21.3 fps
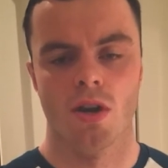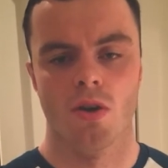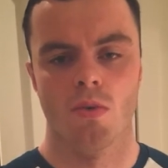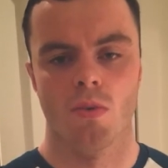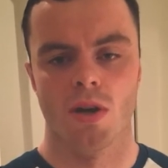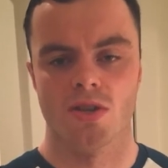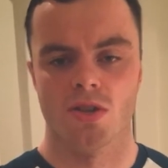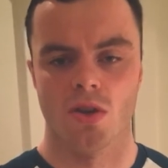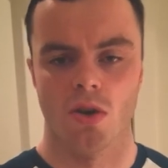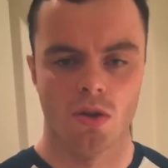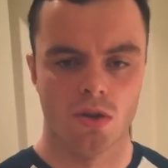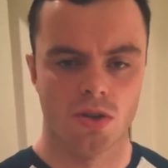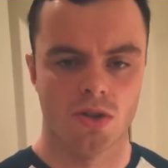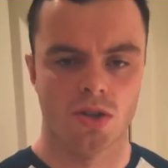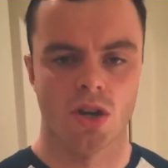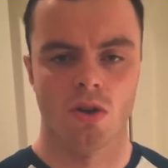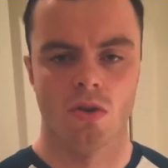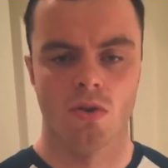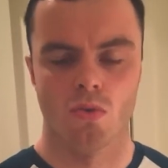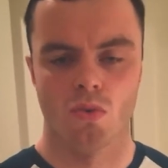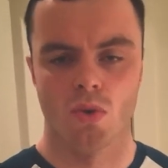whilst
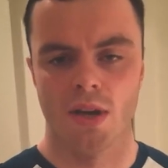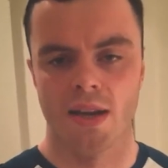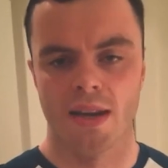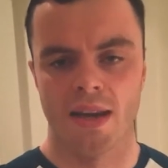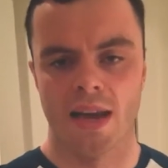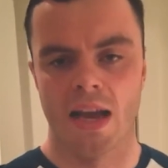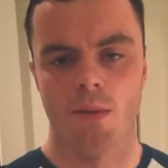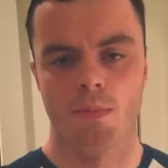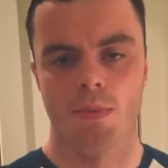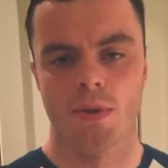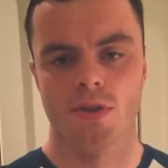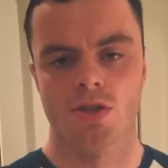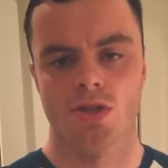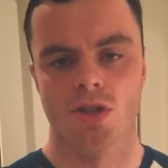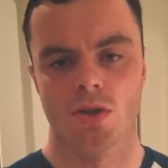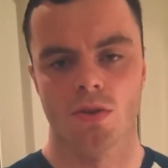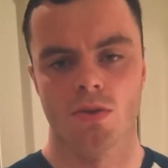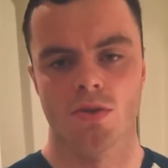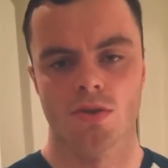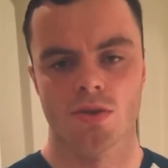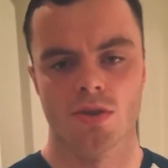also really helping
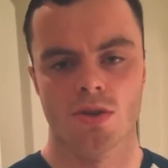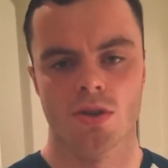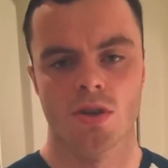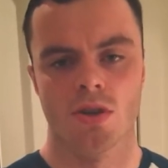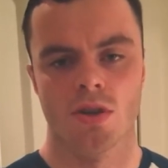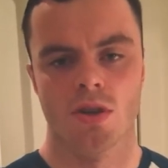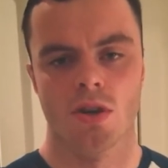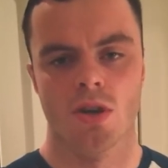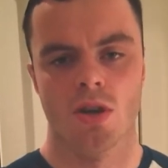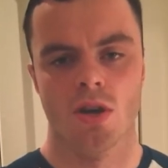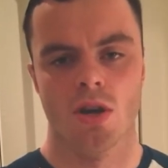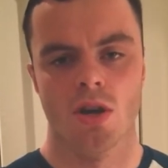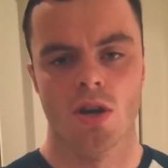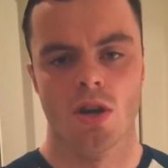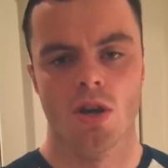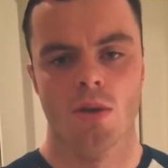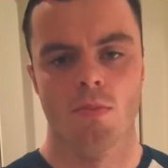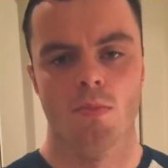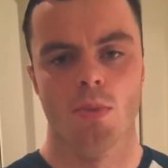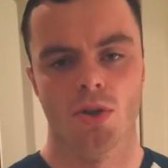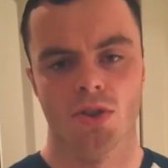students
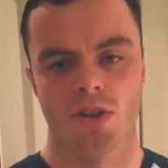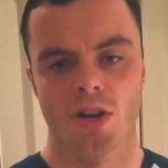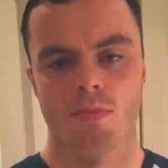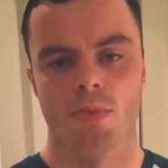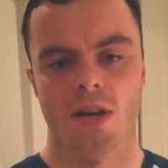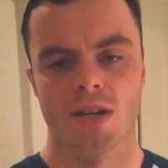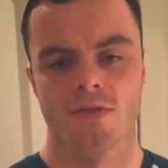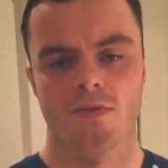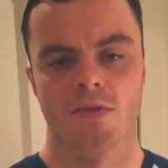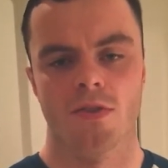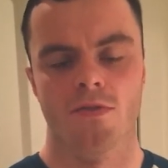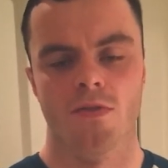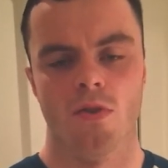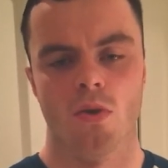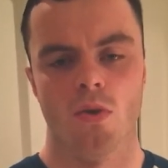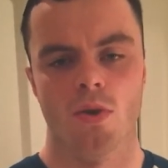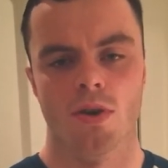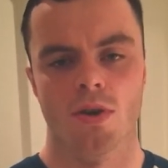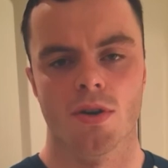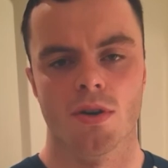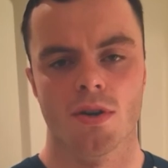put their best foot
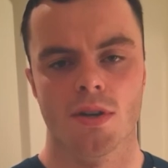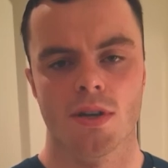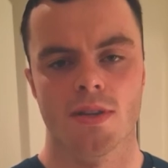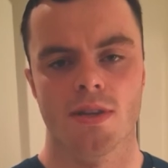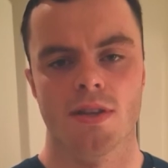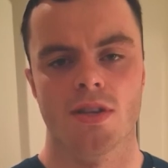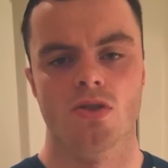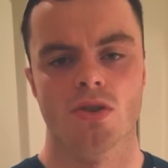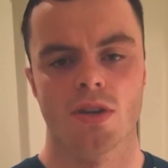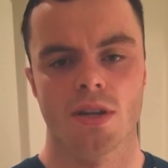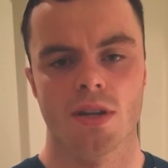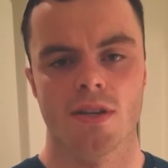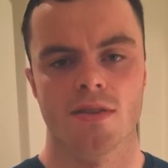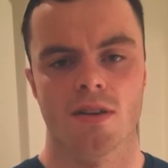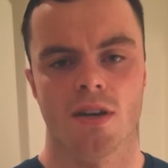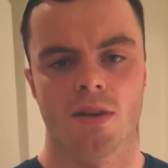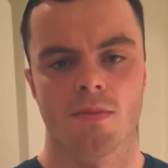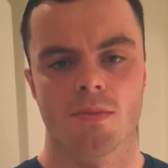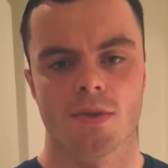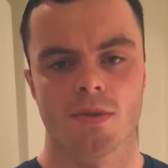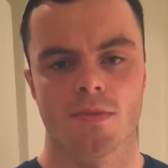forward in these tricky
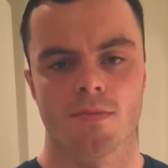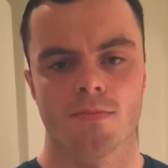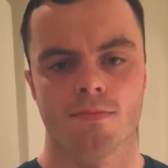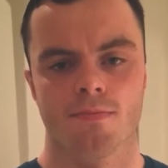times.